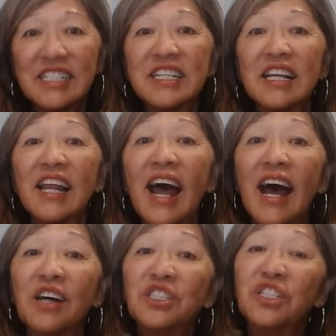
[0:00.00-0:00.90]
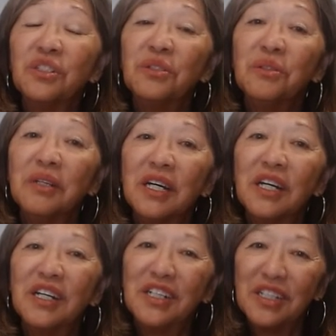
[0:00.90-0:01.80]
this allows you
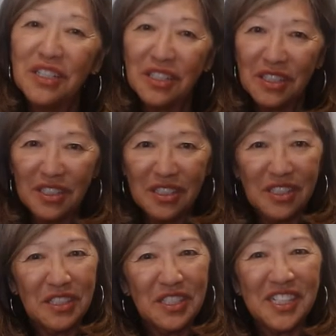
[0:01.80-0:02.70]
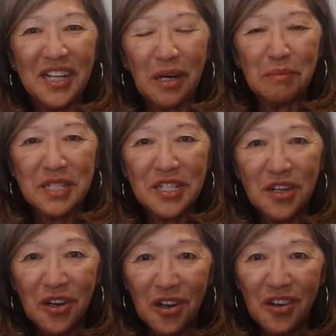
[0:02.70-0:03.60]
to help
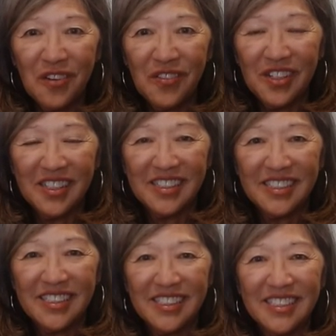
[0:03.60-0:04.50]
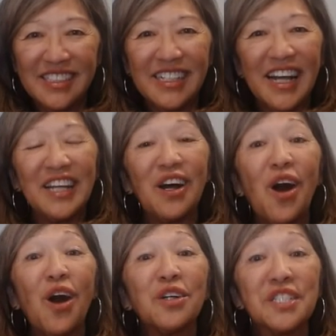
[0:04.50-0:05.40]
serve and
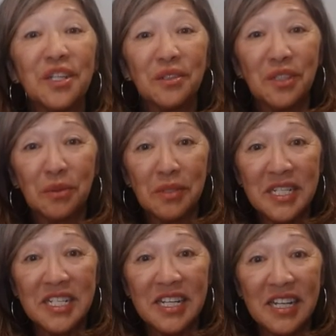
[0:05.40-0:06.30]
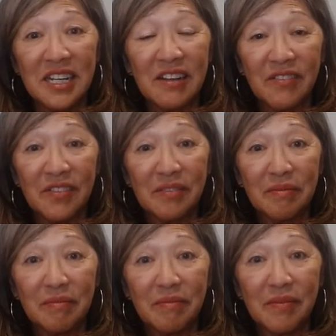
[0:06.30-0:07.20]
also to receive.
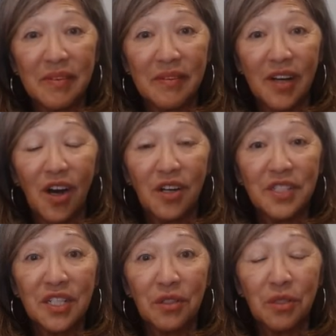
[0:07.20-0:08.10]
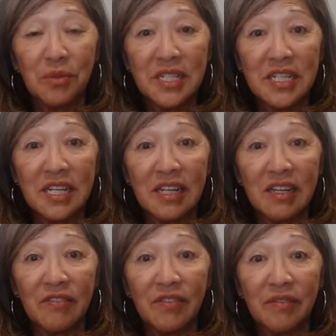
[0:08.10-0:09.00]
Also to
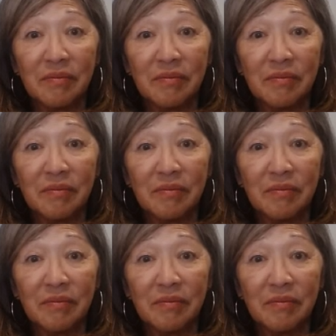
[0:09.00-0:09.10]
receive.